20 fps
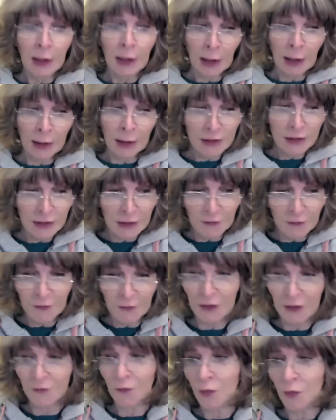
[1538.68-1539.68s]
And
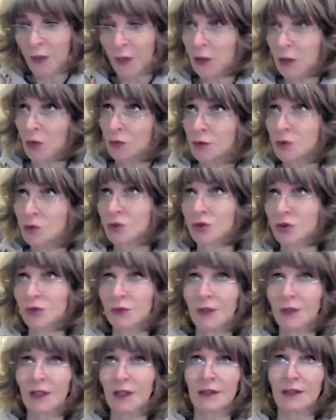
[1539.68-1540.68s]
even if we're not
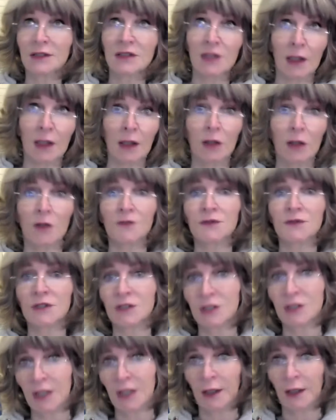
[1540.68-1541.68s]
doing it day after
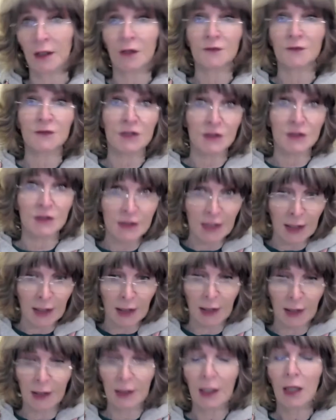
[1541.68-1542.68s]
day after
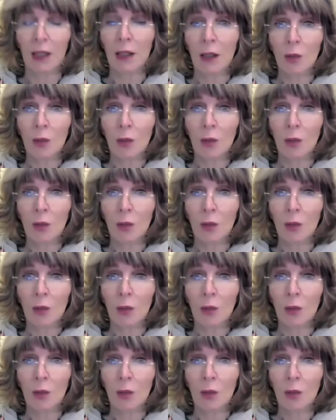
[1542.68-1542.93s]
day,